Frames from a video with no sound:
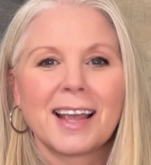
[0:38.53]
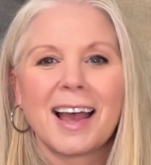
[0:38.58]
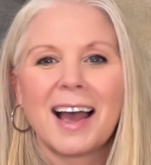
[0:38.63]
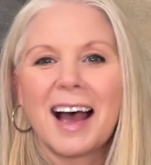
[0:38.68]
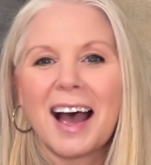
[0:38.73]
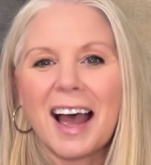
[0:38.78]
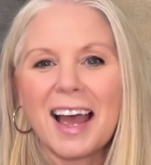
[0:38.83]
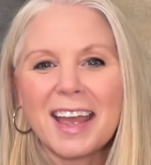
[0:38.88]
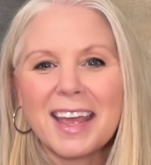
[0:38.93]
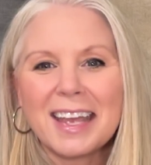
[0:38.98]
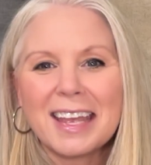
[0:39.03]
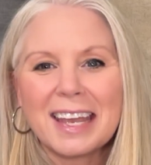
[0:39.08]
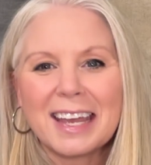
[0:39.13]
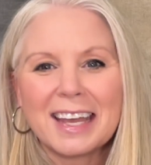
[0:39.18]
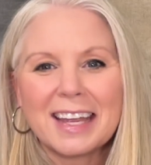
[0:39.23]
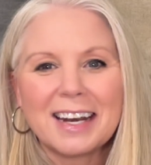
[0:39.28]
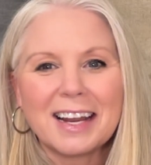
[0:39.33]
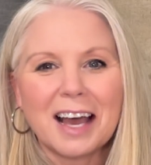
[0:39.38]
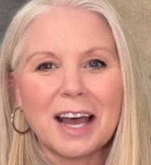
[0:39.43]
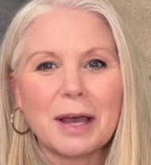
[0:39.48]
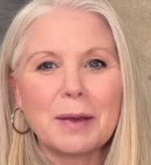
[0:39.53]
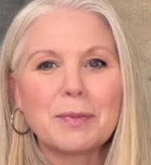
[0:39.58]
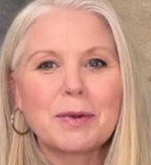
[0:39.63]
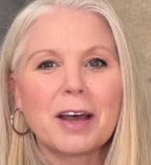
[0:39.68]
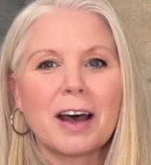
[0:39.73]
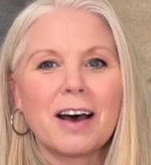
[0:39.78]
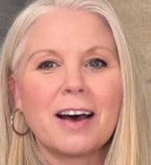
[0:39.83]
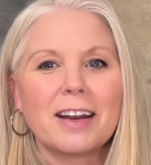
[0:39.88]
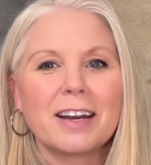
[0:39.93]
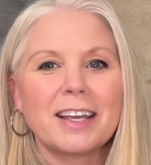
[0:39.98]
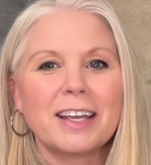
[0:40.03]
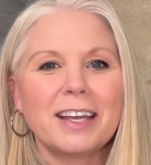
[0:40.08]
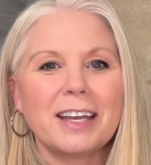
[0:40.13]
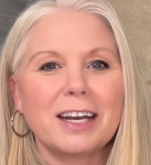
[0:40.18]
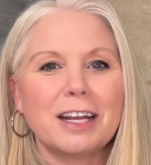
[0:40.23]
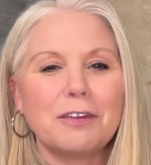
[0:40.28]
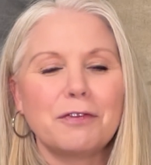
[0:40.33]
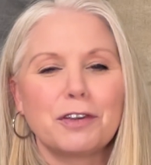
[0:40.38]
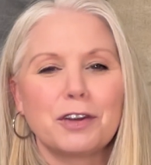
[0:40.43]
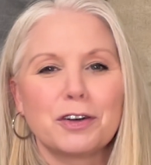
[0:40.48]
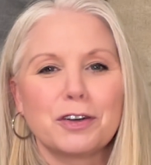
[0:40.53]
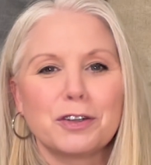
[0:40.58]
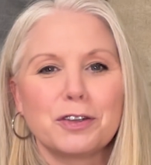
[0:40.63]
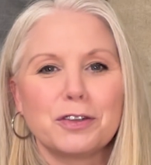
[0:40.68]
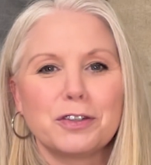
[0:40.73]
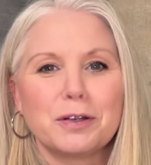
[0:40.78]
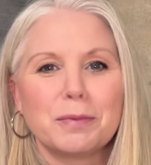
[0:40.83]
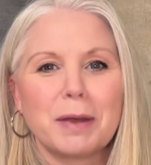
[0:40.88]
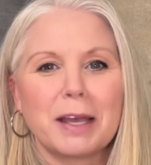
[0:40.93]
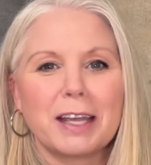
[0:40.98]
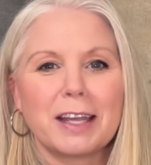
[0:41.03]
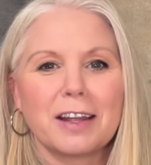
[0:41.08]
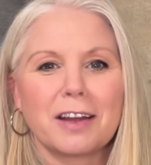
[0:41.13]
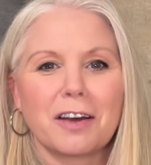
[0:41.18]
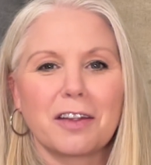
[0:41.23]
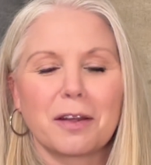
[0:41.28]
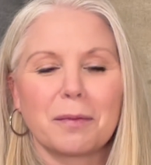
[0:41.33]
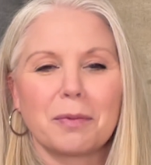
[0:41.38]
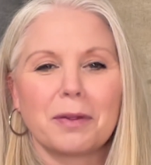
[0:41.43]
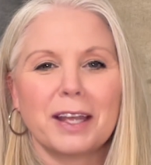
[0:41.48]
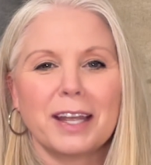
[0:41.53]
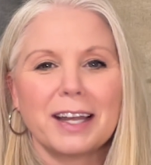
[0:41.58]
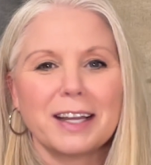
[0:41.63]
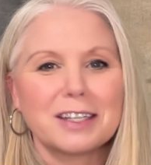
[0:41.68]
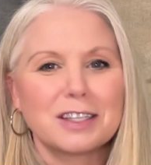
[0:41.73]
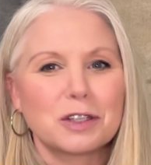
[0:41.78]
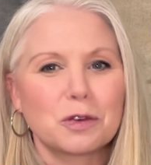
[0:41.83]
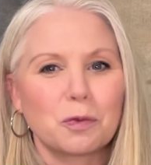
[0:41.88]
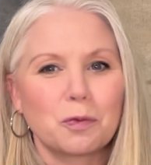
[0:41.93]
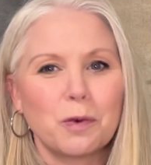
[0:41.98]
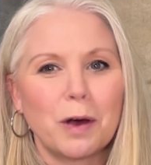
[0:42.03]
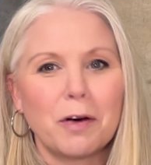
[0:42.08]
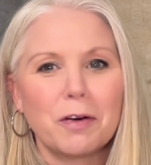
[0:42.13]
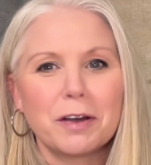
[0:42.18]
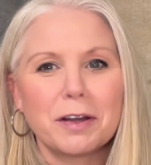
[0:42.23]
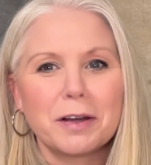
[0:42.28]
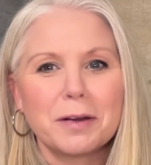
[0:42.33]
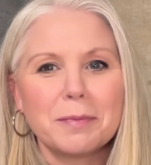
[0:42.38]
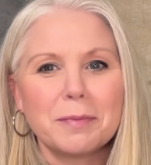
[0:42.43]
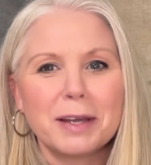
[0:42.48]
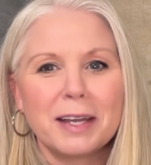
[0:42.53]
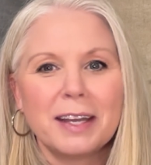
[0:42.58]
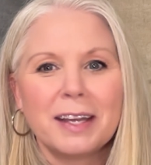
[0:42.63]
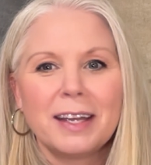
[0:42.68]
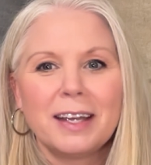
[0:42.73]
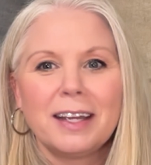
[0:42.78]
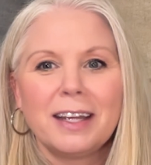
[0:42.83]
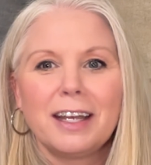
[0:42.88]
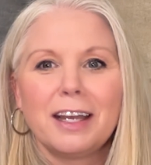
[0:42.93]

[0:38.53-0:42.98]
Hi again, I'm Connie, and if you're new to Making All the Plans, welcome.